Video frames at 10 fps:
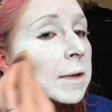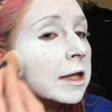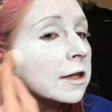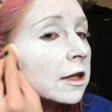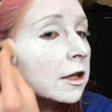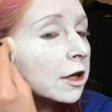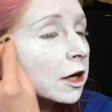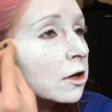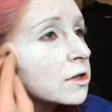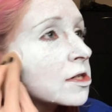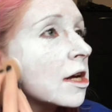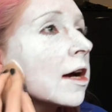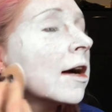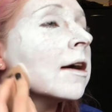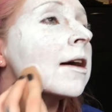mean, the girls
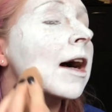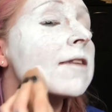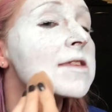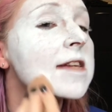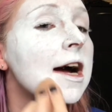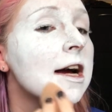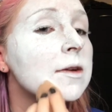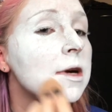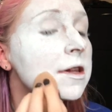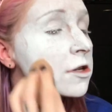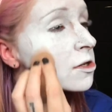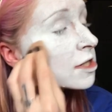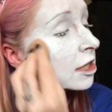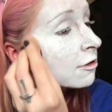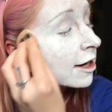that I've started with are
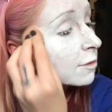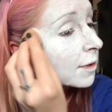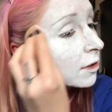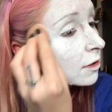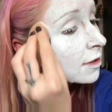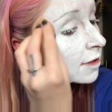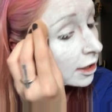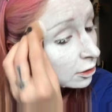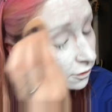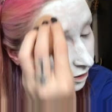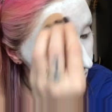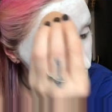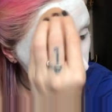just incredible. I love them